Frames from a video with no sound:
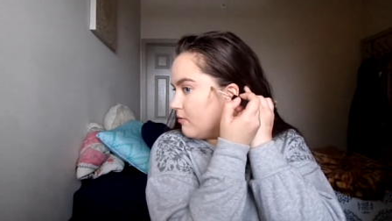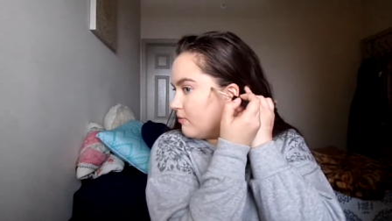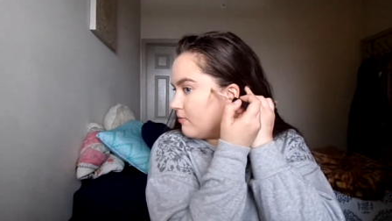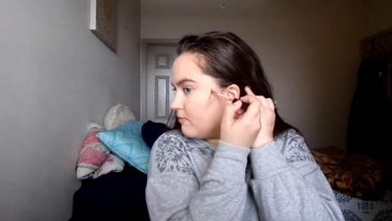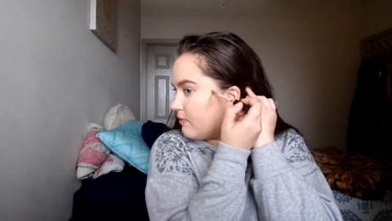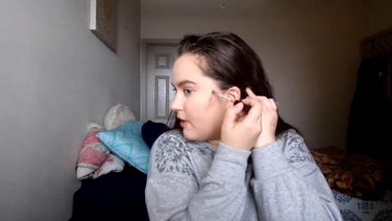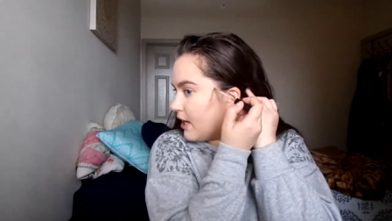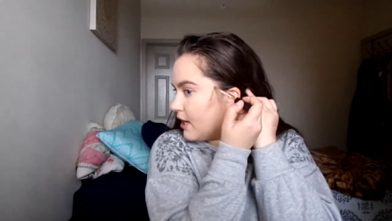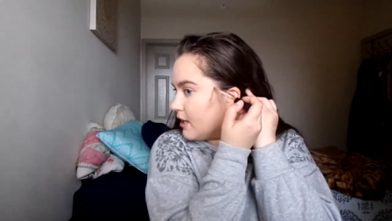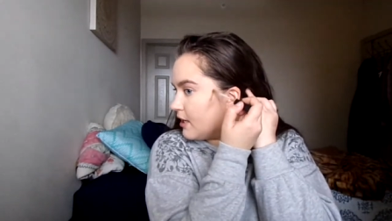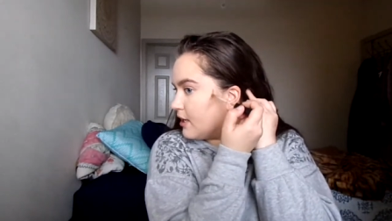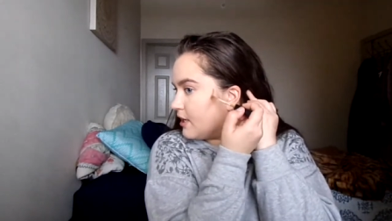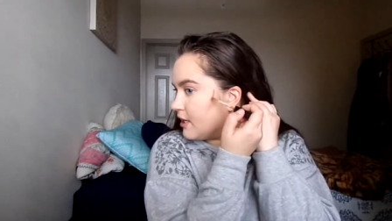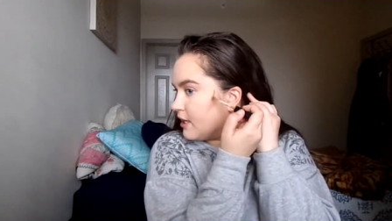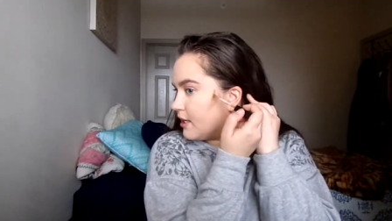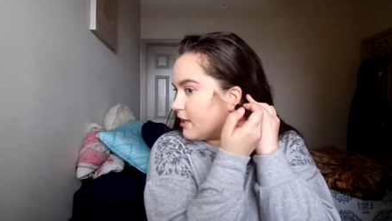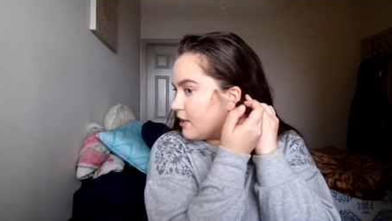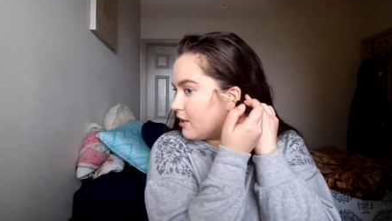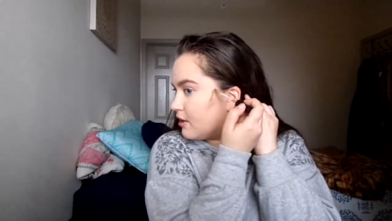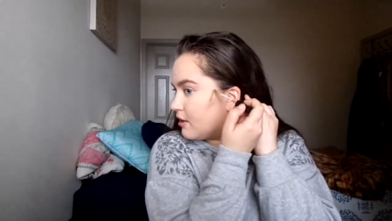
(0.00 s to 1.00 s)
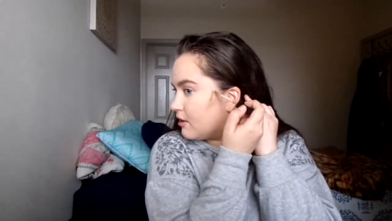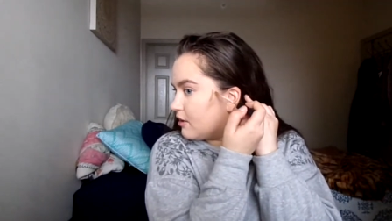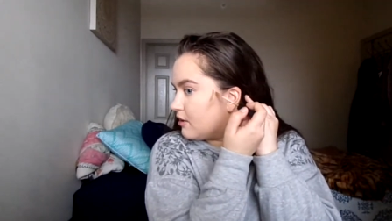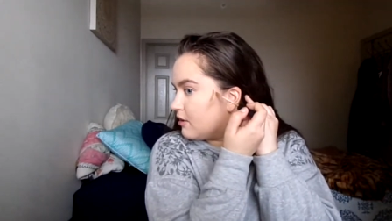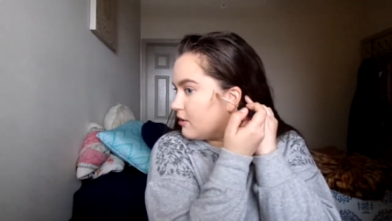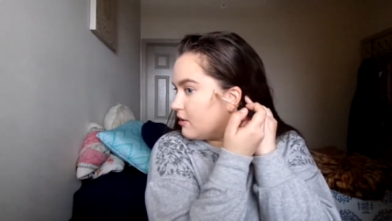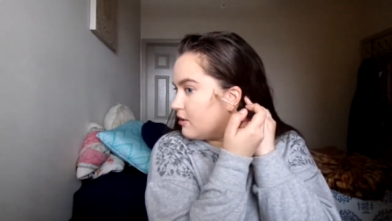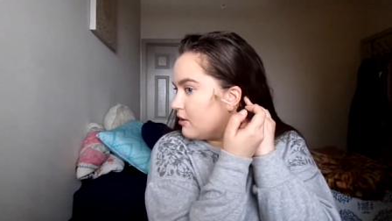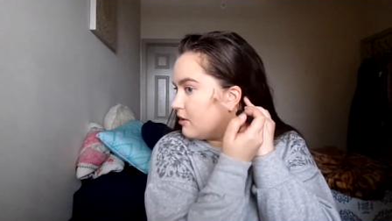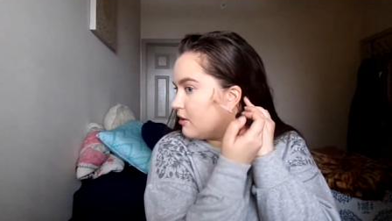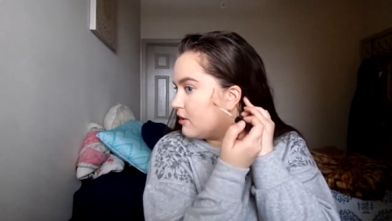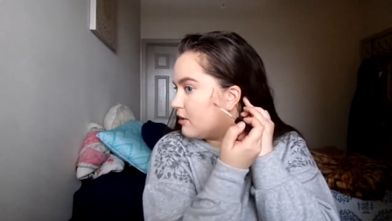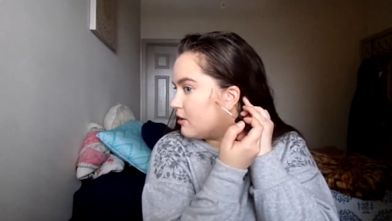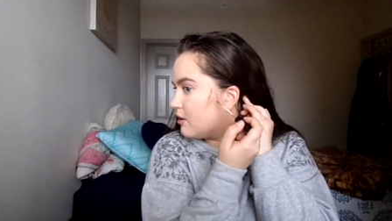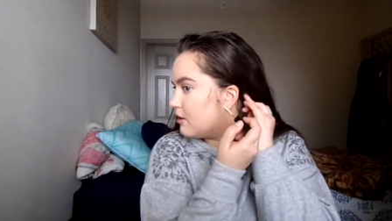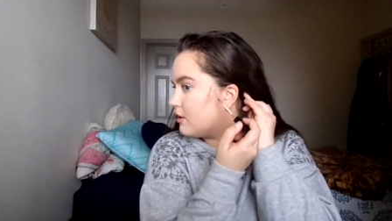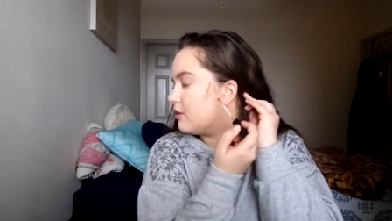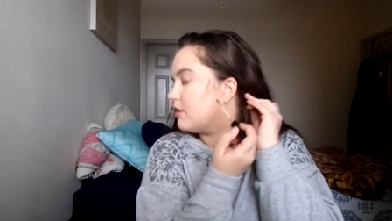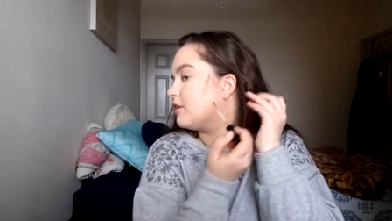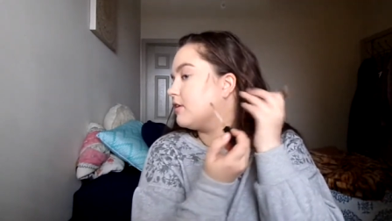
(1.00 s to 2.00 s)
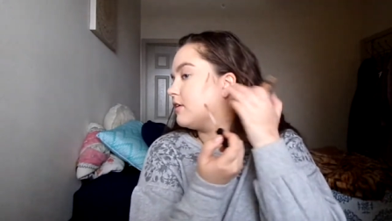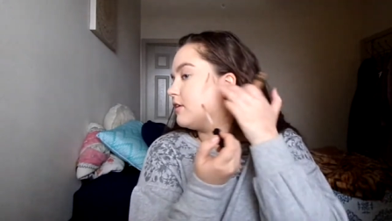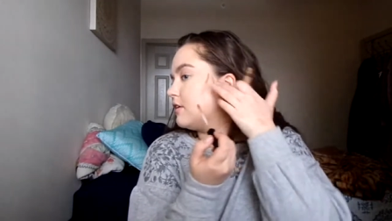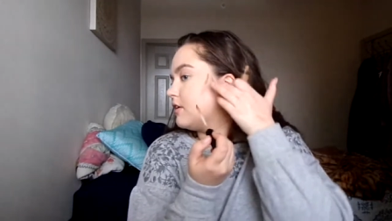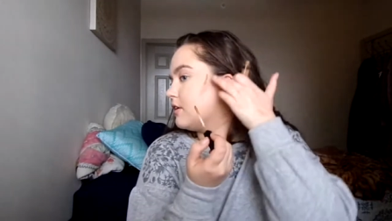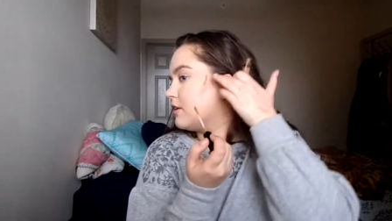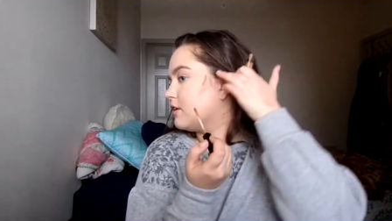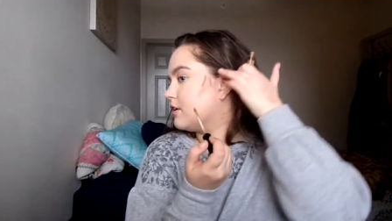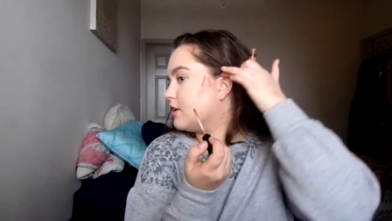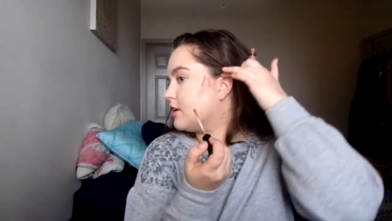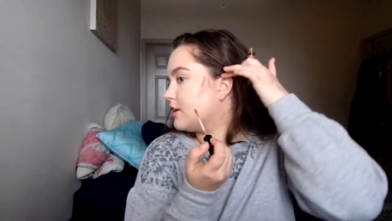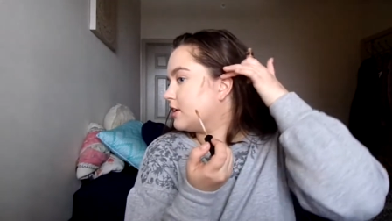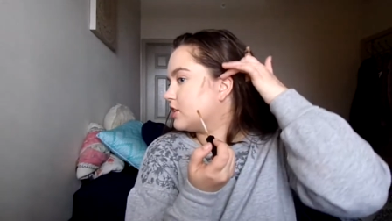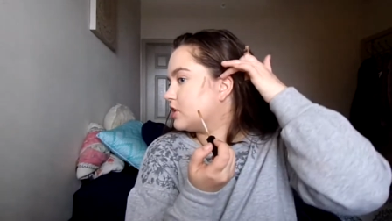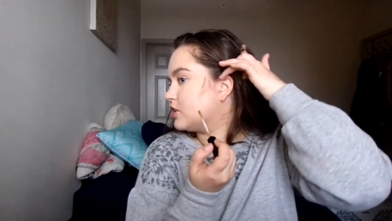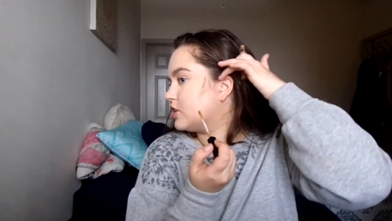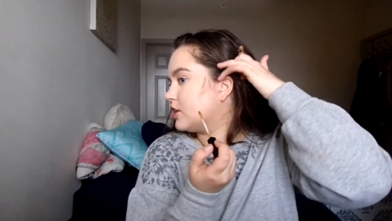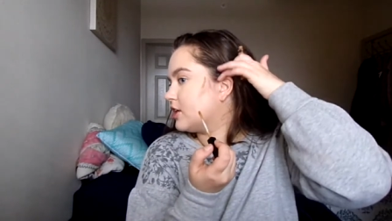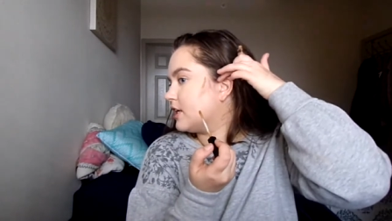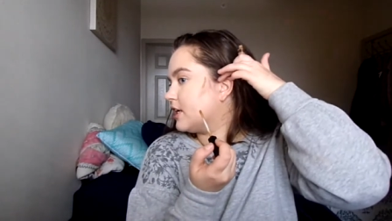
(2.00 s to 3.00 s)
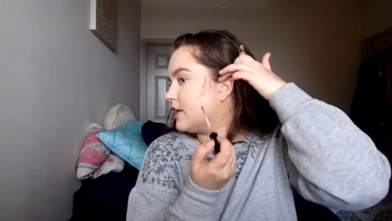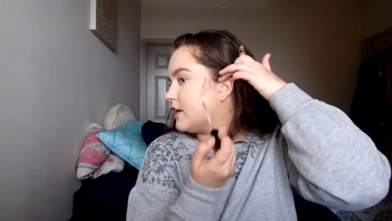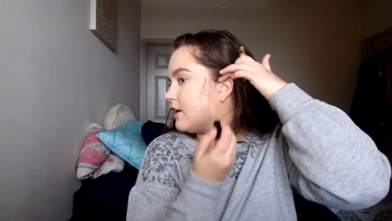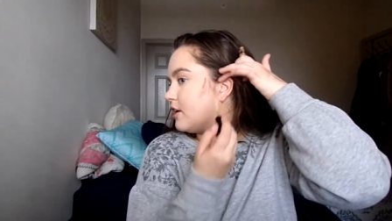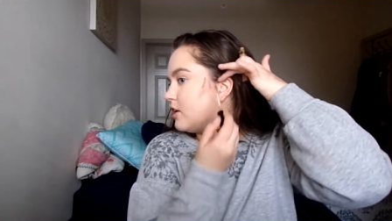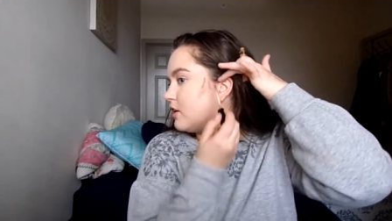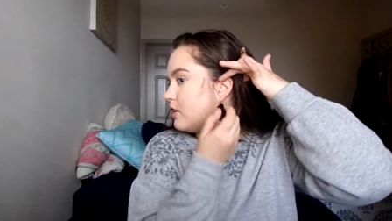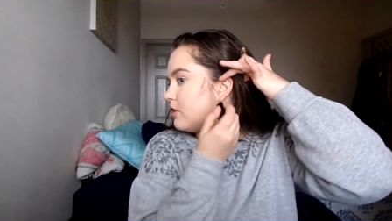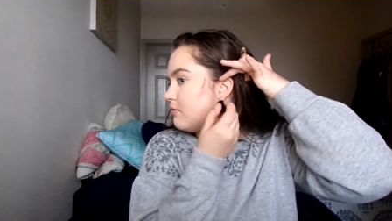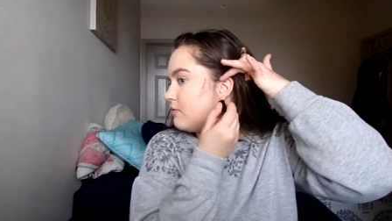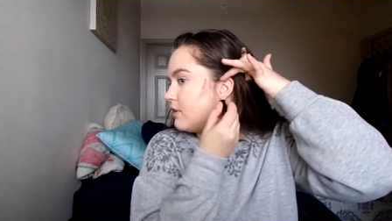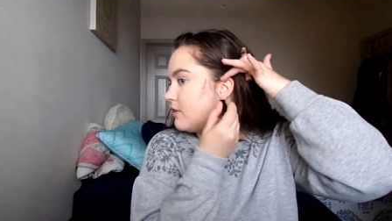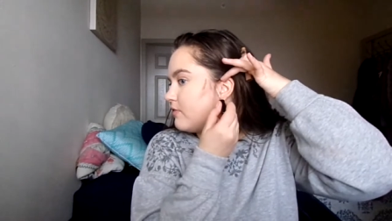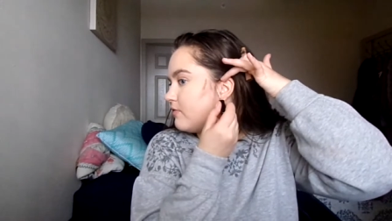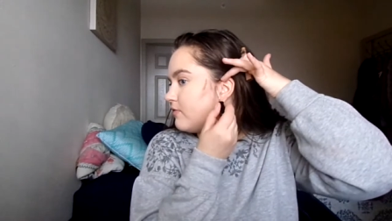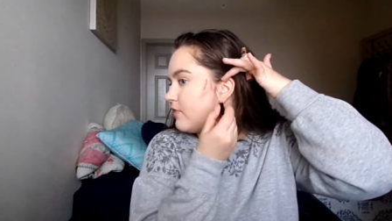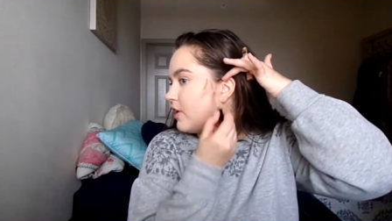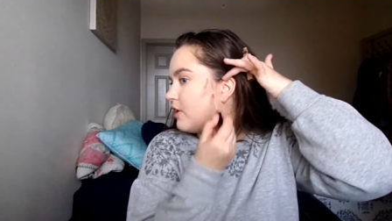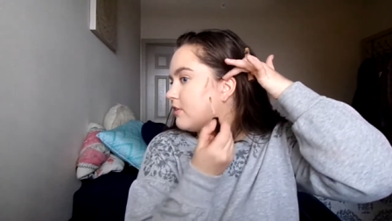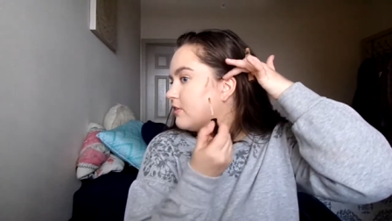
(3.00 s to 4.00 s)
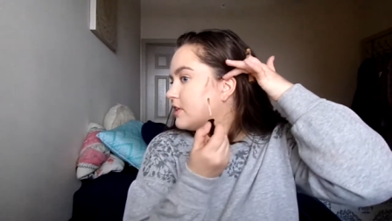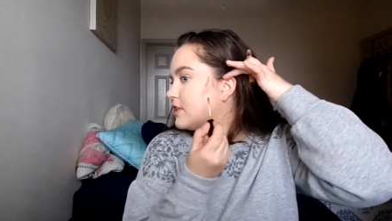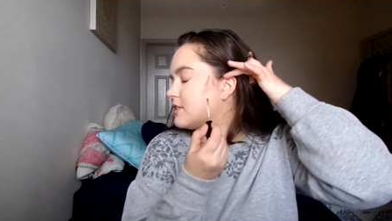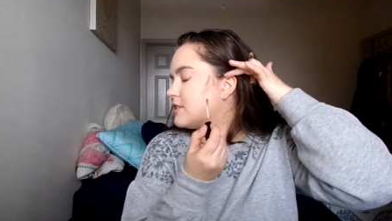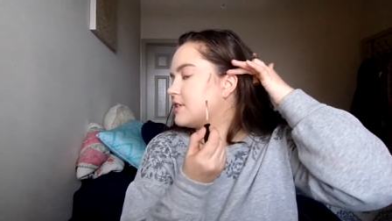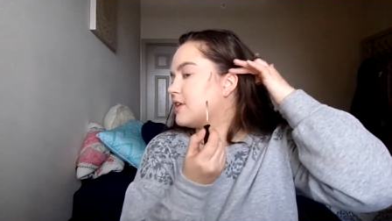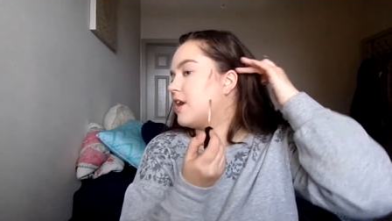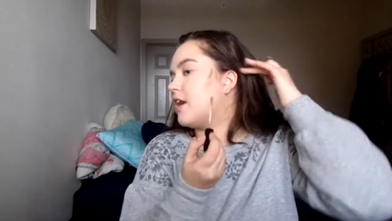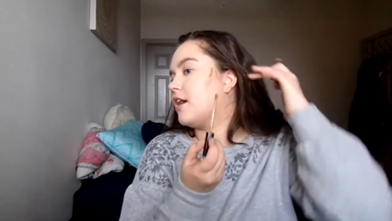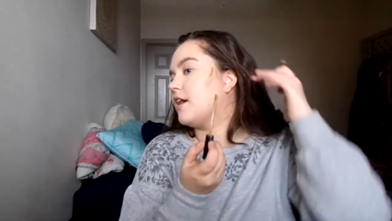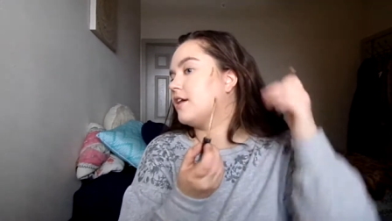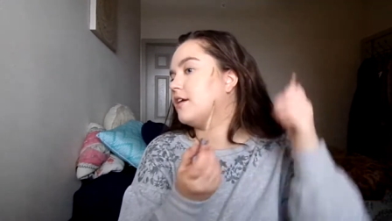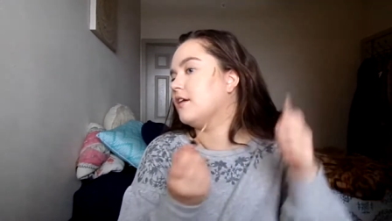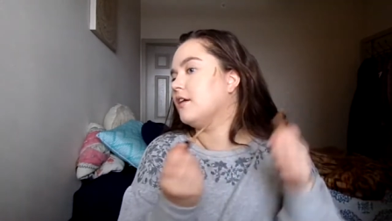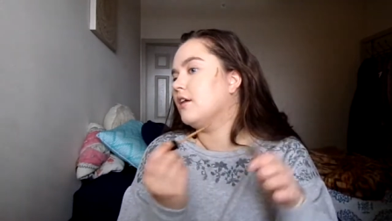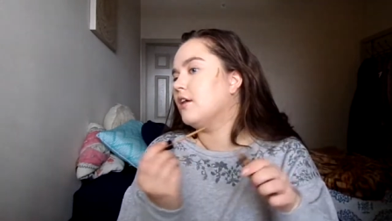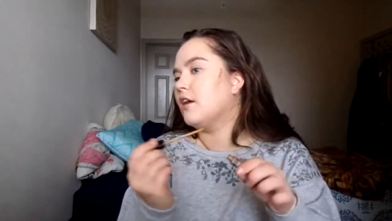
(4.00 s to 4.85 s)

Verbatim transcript: right here here's your ear. You want to follow this line.